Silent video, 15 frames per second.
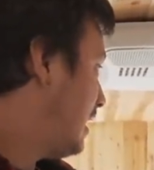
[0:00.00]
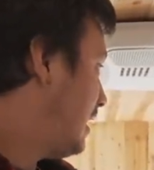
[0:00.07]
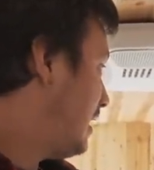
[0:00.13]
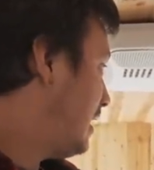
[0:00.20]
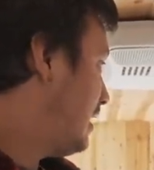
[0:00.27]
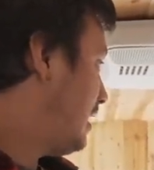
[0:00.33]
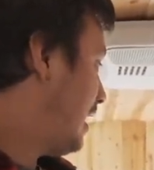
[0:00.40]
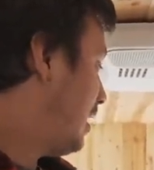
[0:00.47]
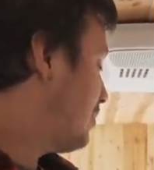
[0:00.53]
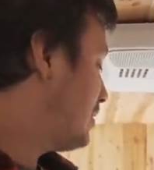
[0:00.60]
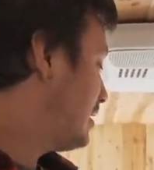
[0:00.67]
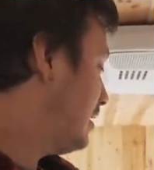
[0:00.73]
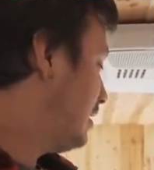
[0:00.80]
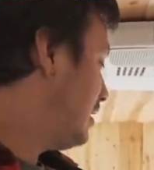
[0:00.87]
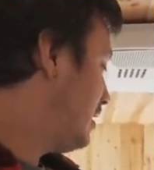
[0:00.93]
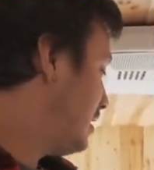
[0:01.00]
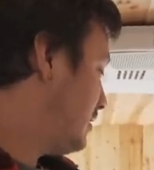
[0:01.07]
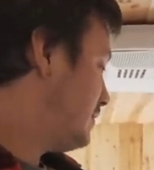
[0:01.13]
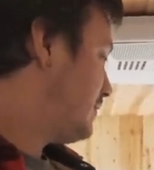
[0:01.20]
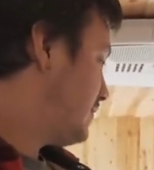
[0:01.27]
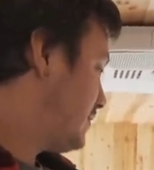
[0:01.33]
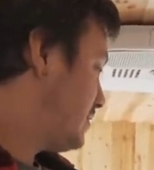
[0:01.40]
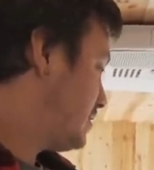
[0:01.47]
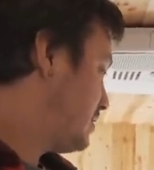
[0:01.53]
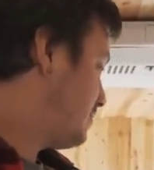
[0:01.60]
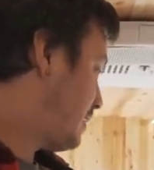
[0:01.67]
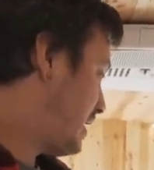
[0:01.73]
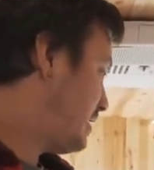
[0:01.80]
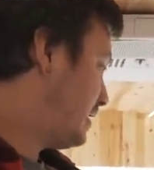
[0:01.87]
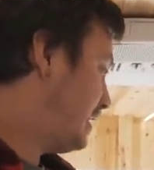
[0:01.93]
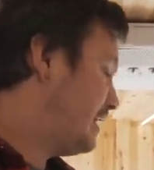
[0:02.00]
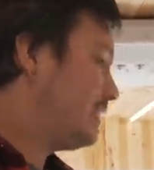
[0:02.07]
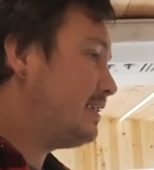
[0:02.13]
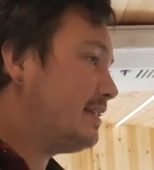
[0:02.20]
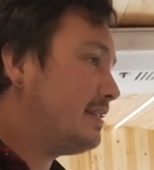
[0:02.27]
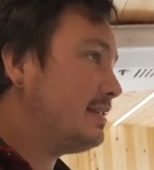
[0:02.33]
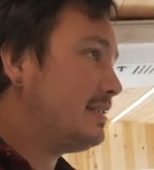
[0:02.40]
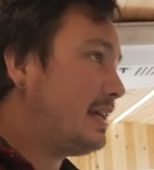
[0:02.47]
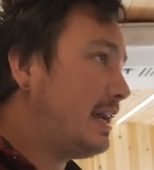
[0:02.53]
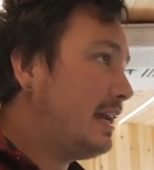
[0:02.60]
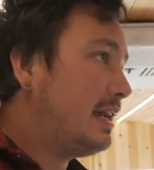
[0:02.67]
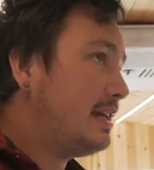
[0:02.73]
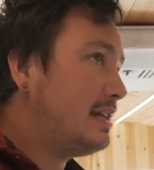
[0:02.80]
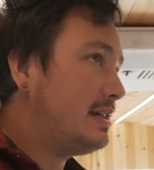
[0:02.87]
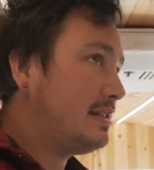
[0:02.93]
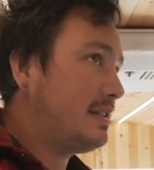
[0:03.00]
Uh, I would love by the end of the day